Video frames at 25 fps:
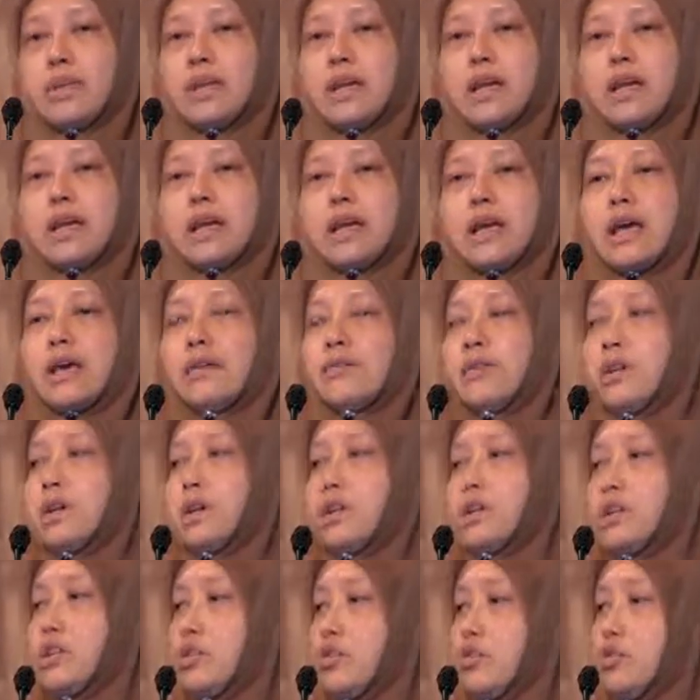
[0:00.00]
and having
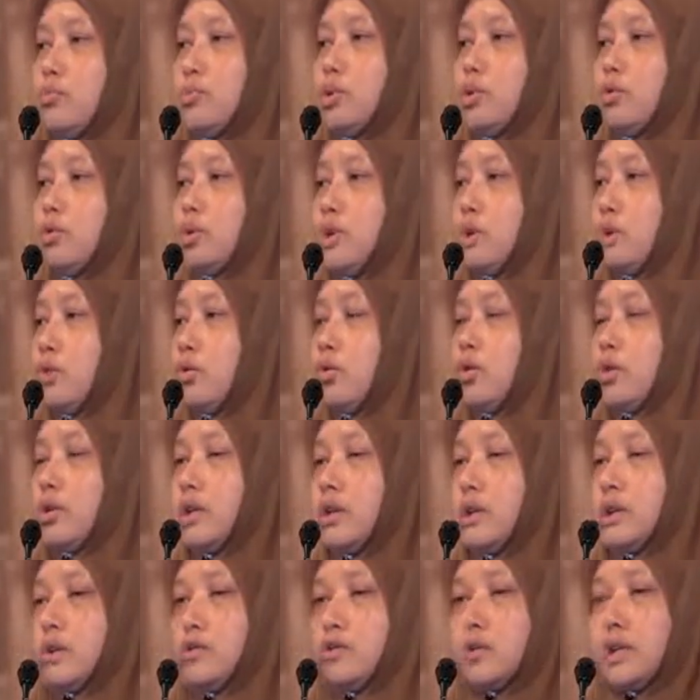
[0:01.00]
it distributed
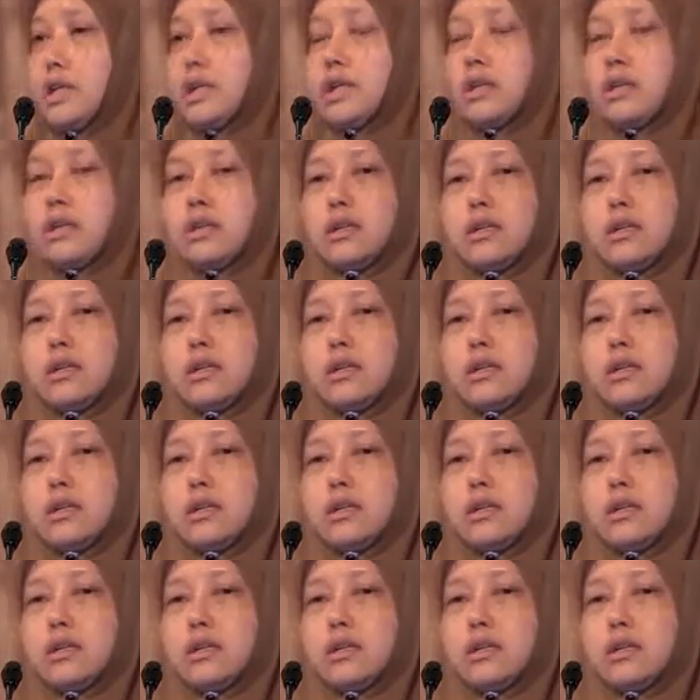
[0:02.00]
according to the